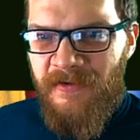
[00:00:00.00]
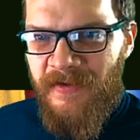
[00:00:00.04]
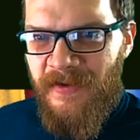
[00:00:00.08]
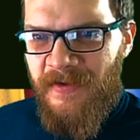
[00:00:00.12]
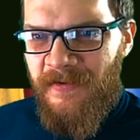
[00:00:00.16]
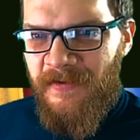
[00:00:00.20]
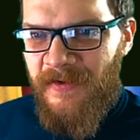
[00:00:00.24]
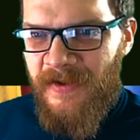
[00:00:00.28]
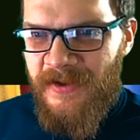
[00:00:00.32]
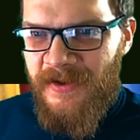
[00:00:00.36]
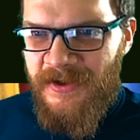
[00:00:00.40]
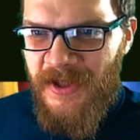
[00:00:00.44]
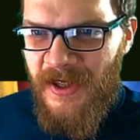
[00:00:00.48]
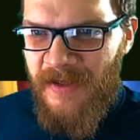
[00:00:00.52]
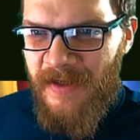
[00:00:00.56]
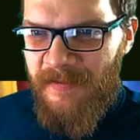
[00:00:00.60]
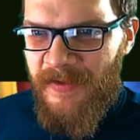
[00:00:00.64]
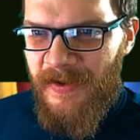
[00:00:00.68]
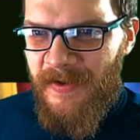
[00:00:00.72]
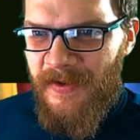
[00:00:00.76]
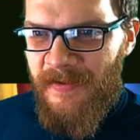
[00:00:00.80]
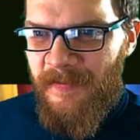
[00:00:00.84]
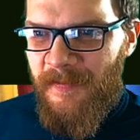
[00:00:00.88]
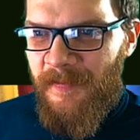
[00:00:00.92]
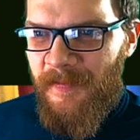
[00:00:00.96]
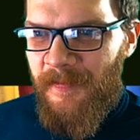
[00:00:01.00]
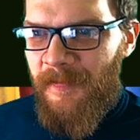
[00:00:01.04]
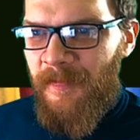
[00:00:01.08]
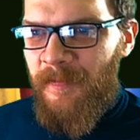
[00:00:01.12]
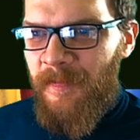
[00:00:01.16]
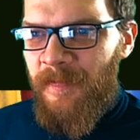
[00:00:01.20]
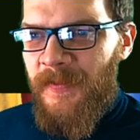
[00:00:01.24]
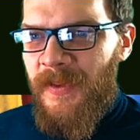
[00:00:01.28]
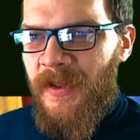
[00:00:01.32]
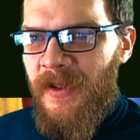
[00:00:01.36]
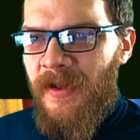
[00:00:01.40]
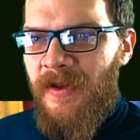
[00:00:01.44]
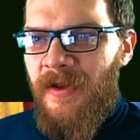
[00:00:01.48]
different champion.
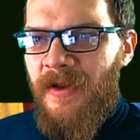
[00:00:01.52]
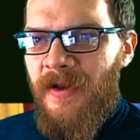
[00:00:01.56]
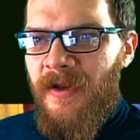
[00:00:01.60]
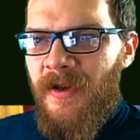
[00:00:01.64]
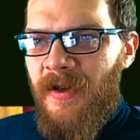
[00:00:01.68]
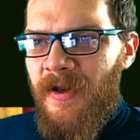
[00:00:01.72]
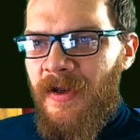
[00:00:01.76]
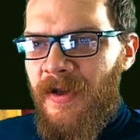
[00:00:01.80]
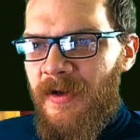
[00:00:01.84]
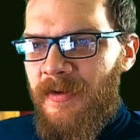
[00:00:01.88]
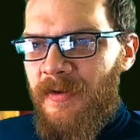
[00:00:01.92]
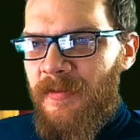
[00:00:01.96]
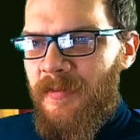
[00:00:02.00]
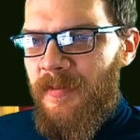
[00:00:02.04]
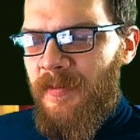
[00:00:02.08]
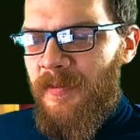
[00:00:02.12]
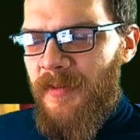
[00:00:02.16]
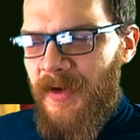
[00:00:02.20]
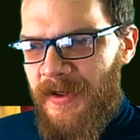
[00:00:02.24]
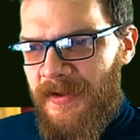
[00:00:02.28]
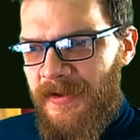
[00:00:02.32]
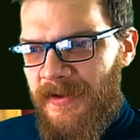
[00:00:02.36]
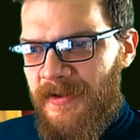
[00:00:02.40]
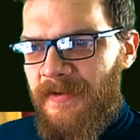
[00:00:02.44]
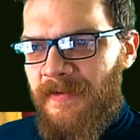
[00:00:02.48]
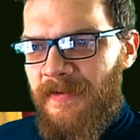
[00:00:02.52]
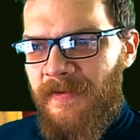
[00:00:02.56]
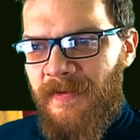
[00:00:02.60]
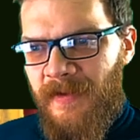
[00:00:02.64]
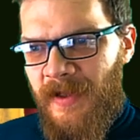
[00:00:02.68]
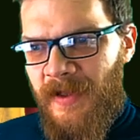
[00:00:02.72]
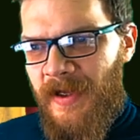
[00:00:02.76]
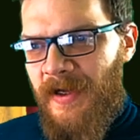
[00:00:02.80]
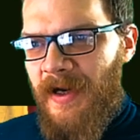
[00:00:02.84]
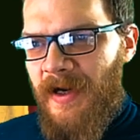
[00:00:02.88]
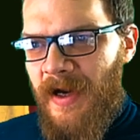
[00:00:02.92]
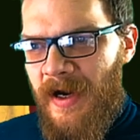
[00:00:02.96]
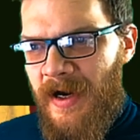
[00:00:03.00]
But
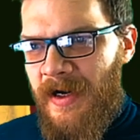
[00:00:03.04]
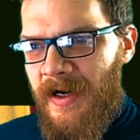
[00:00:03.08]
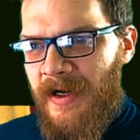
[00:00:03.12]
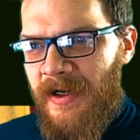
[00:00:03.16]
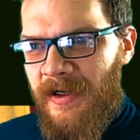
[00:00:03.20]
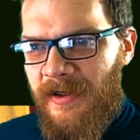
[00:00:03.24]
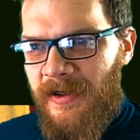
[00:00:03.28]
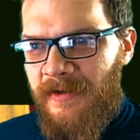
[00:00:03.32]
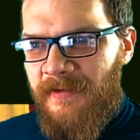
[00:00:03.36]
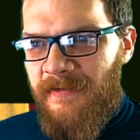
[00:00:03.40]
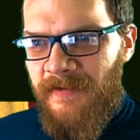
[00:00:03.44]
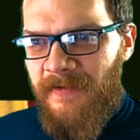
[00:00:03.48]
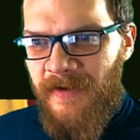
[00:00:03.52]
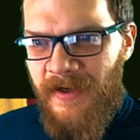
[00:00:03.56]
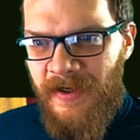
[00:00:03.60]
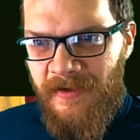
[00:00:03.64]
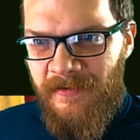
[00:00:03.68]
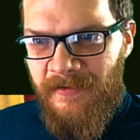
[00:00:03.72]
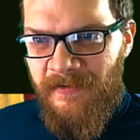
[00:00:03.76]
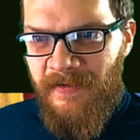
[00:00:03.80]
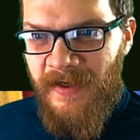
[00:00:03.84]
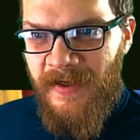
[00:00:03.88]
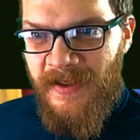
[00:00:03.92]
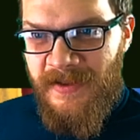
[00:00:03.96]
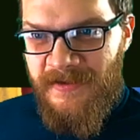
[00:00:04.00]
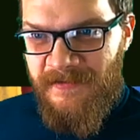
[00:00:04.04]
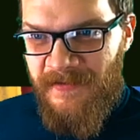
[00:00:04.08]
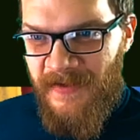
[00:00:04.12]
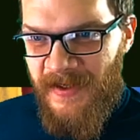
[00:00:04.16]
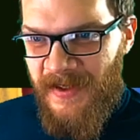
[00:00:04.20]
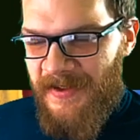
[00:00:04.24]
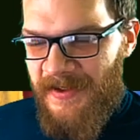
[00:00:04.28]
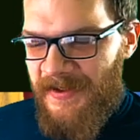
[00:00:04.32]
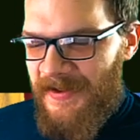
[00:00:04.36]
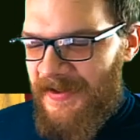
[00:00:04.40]
there are fair, fair is fair,